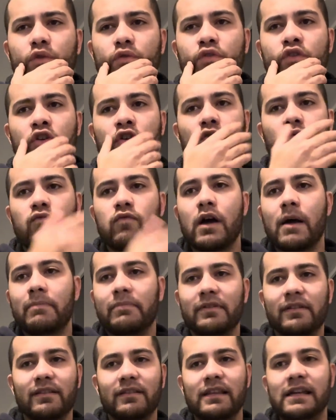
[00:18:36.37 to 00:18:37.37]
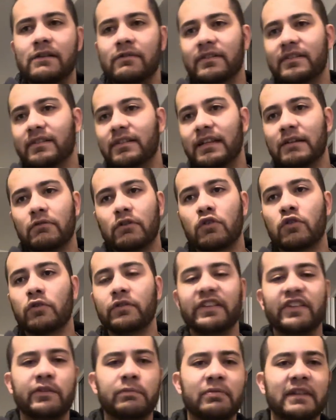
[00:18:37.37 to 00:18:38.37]
Corrupt lyrical
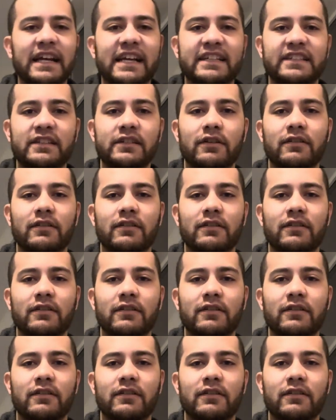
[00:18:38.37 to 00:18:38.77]
displays,